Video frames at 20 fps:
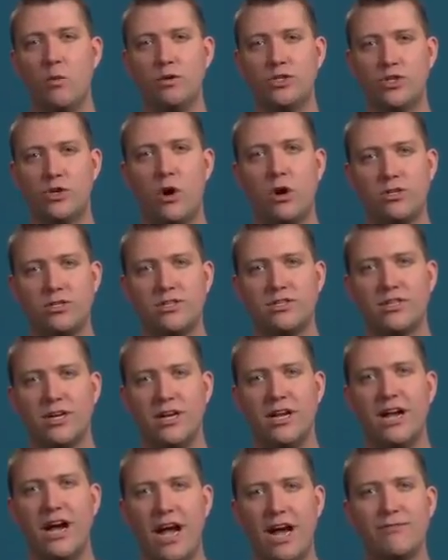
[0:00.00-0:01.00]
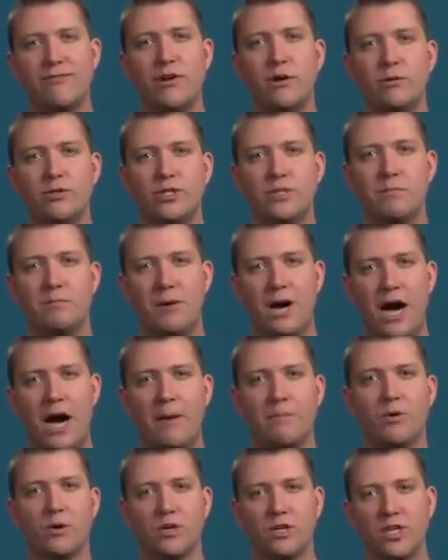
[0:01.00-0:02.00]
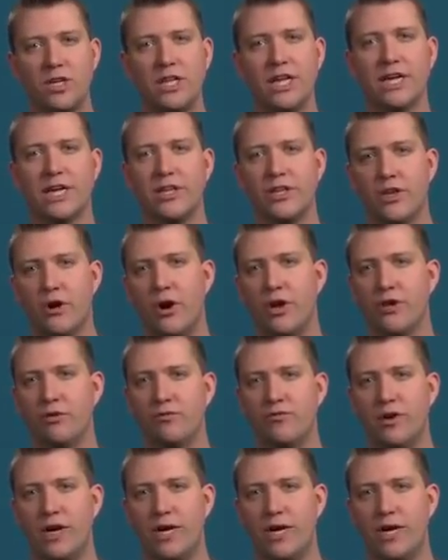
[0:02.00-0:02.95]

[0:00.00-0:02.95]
which causes a high frequency pop or click in the audio